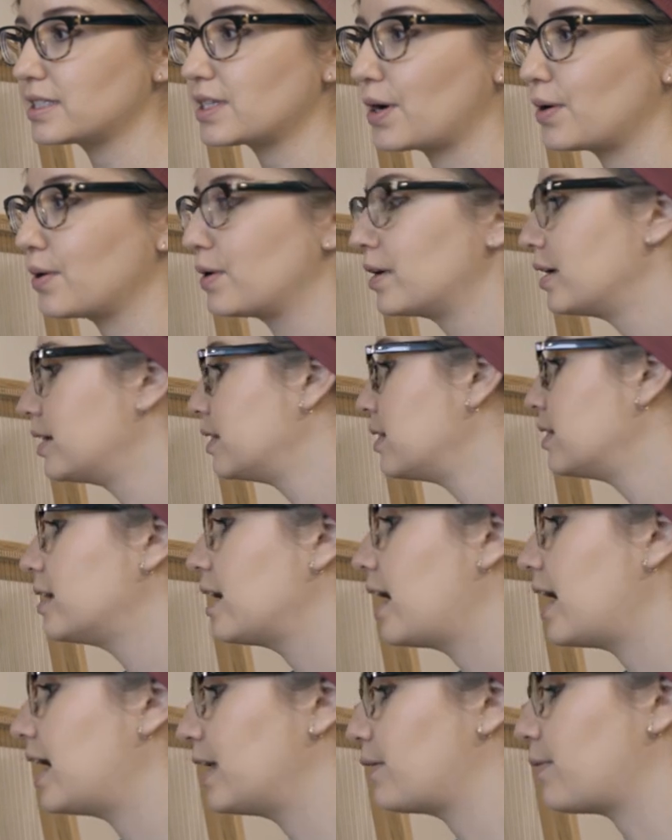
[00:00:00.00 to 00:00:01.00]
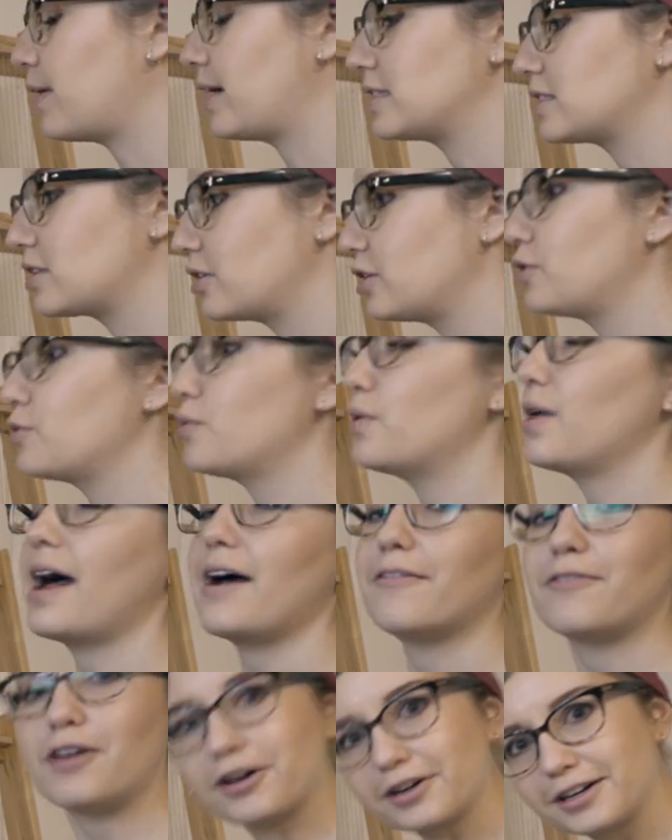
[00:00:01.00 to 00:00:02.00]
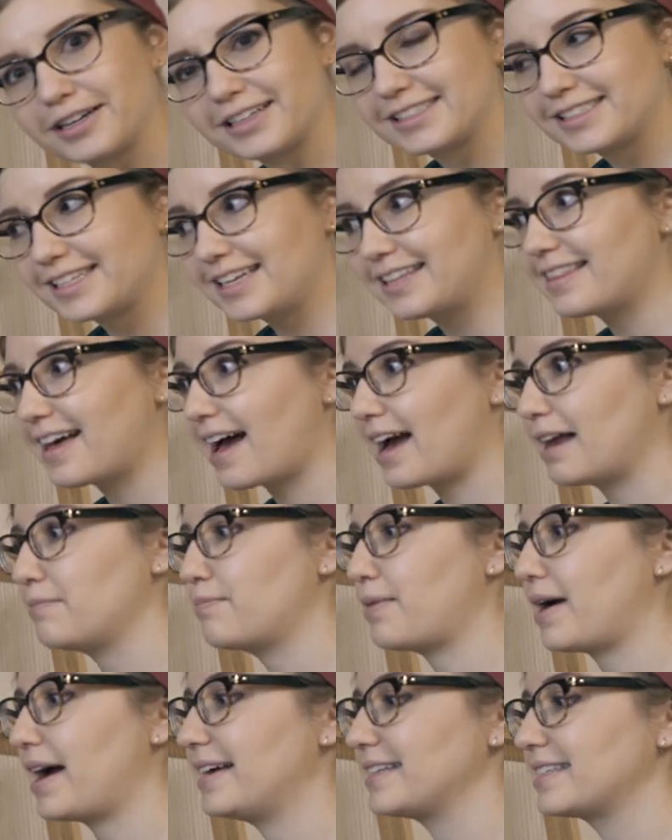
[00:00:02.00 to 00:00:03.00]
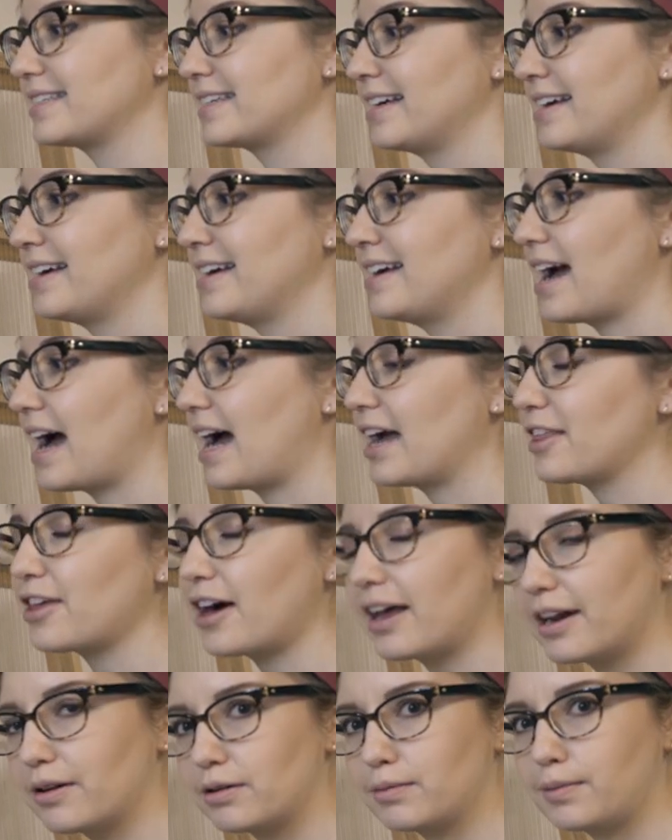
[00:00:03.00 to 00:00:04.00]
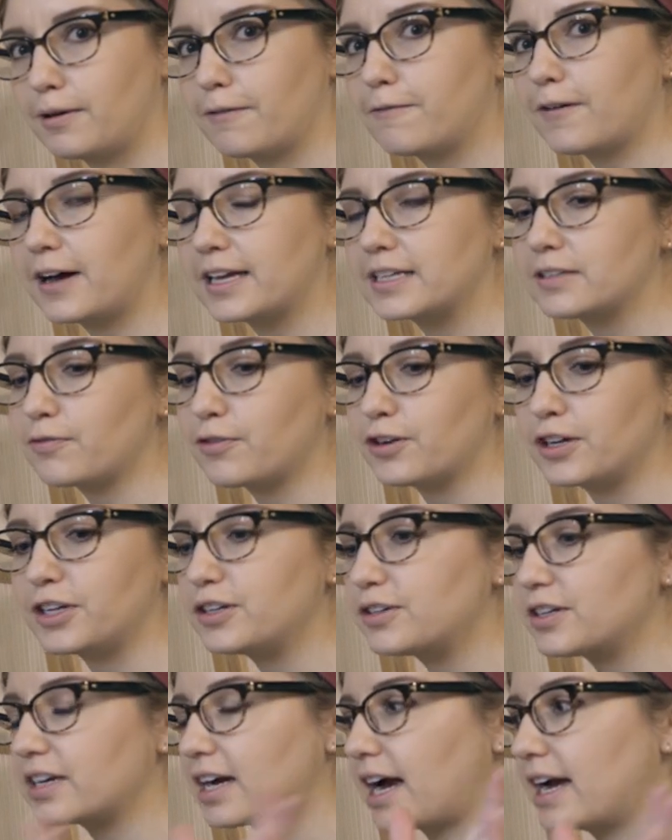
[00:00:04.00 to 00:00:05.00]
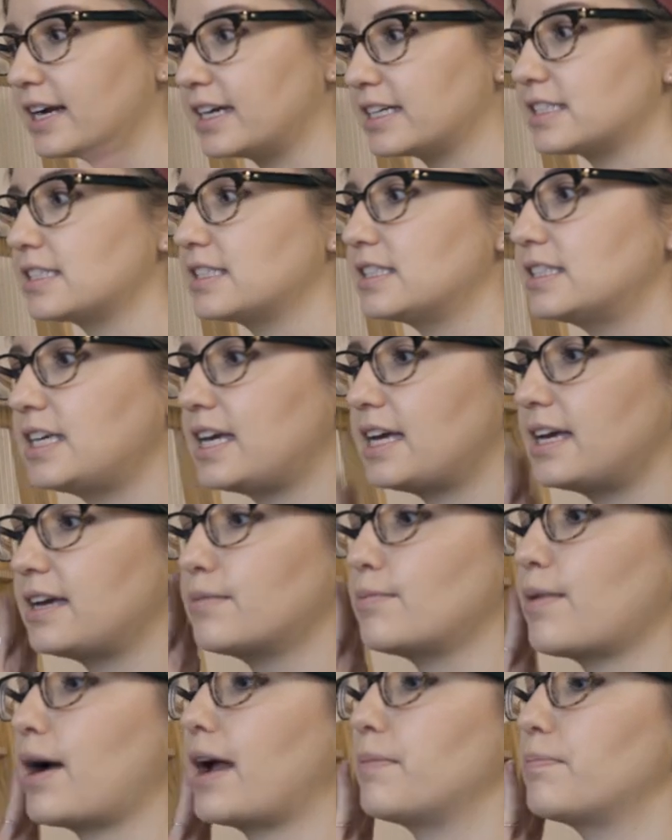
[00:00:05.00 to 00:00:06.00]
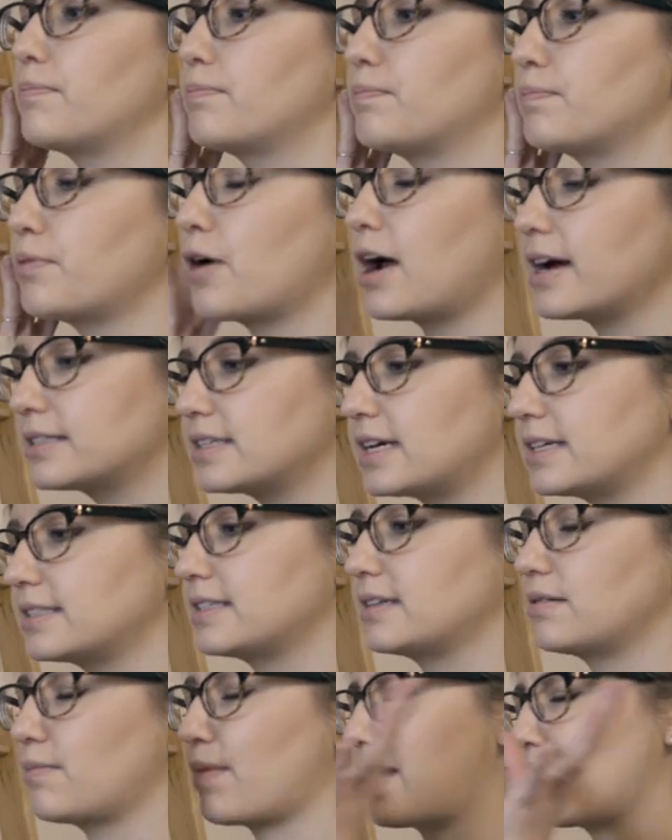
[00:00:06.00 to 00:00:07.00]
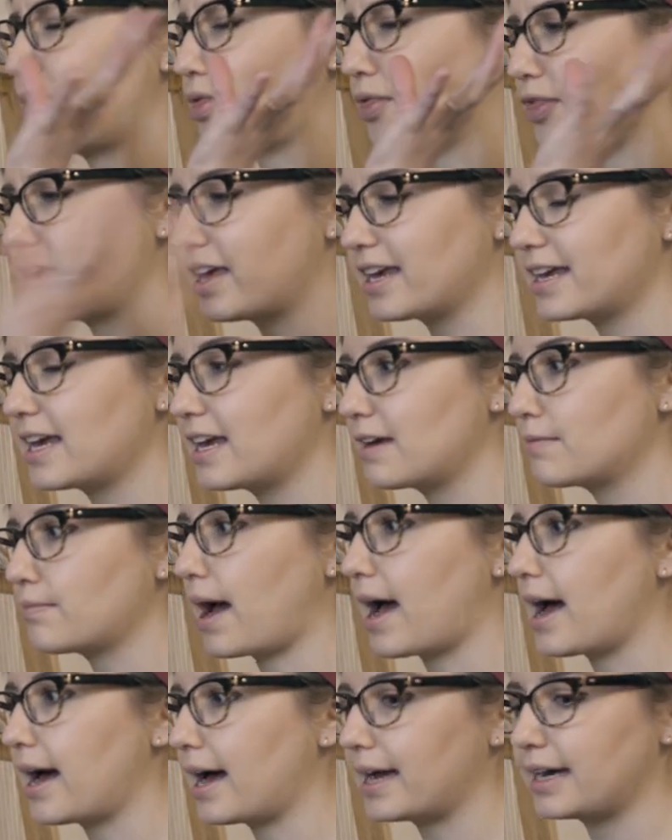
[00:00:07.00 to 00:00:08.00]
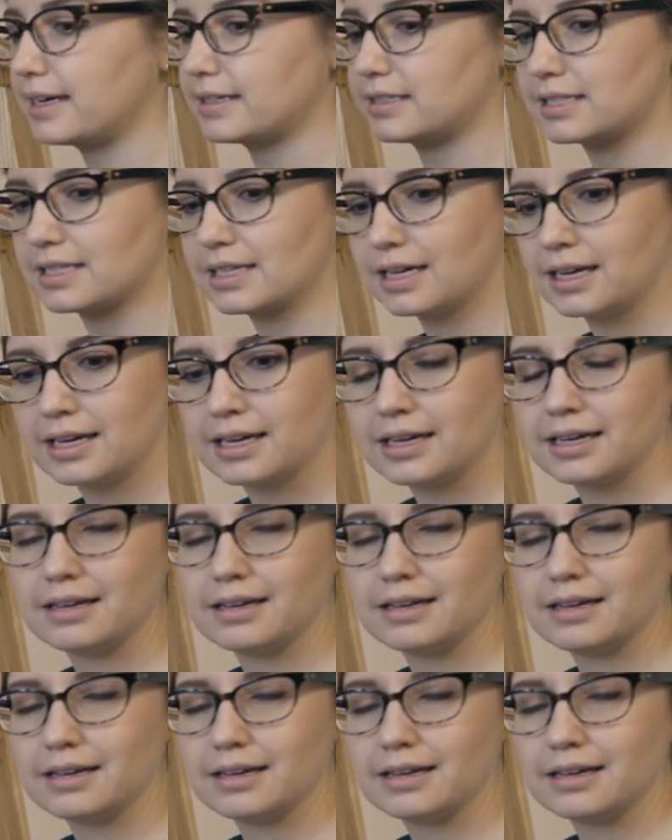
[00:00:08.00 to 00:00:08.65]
So anyway, so you will have already seen that, but I thought it would be fun for you to kind of see my process and my thinking behind